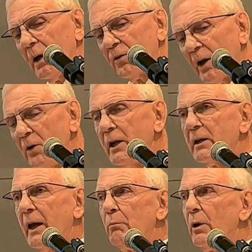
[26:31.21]
A
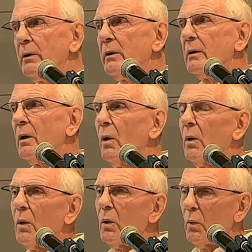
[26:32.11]
zoning template
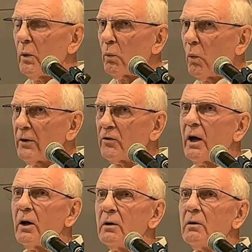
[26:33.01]
with one
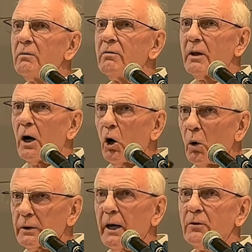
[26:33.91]
zone for the
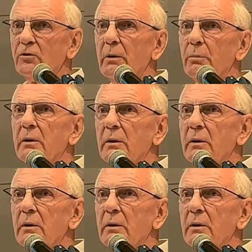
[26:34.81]
whole township.